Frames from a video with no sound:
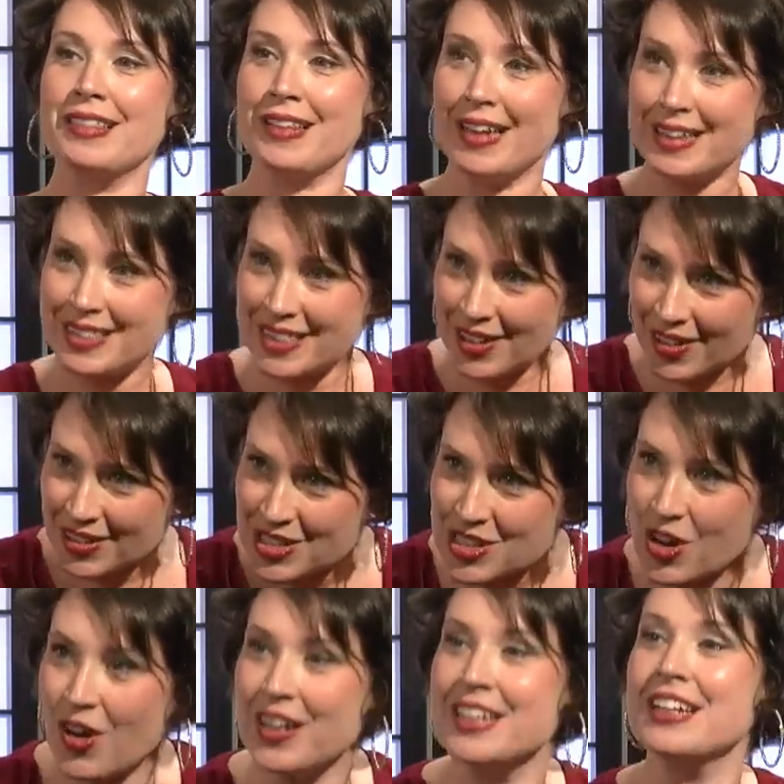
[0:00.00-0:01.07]
Like and they're
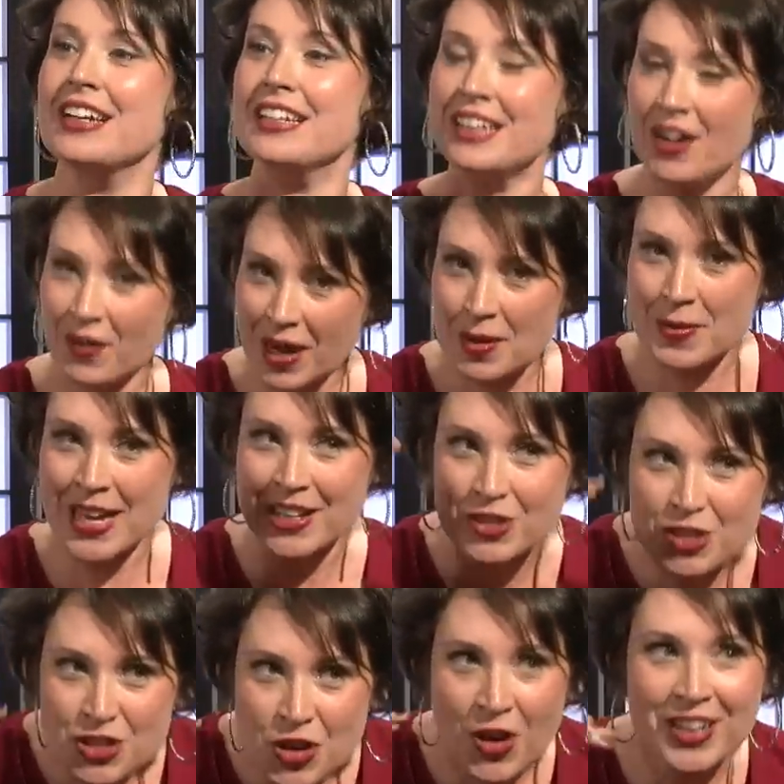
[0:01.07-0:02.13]
starting working, yeah. to, you know what I mean? And you're
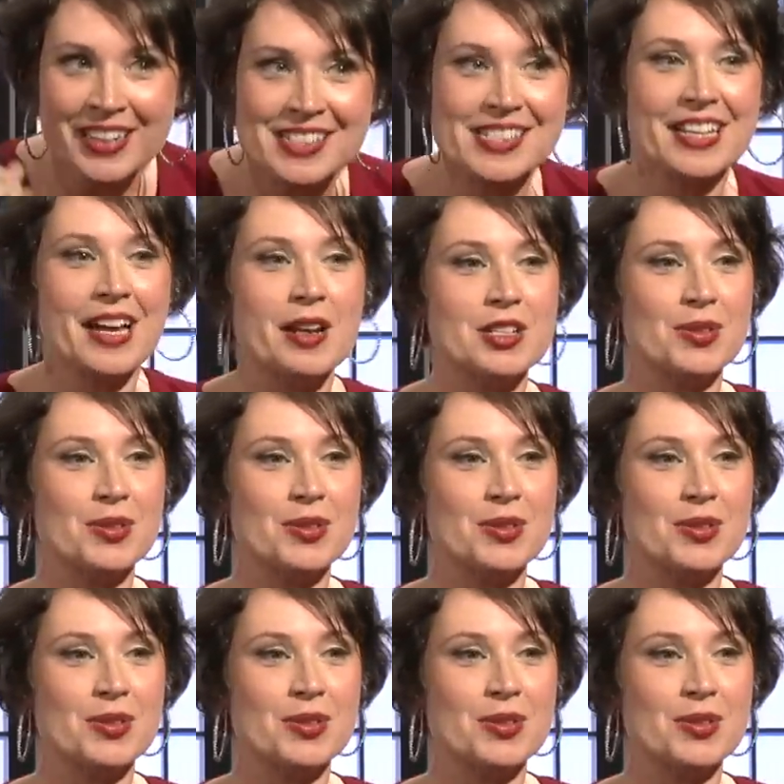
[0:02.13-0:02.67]
starting to see it.